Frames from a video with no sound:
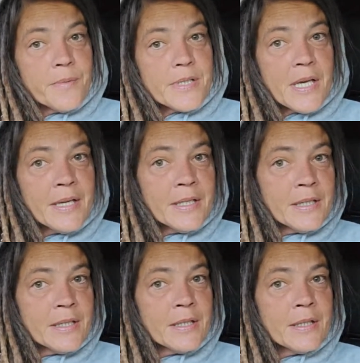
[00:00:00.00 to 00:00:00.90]
I was
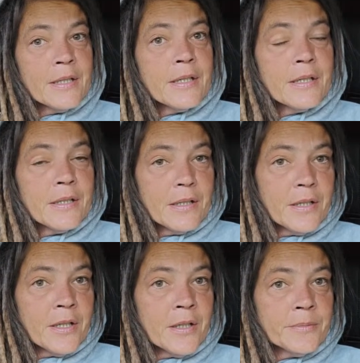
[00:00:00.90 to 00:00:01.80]
editing,
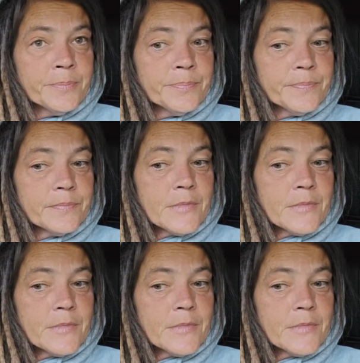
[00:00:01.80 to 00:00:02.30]
I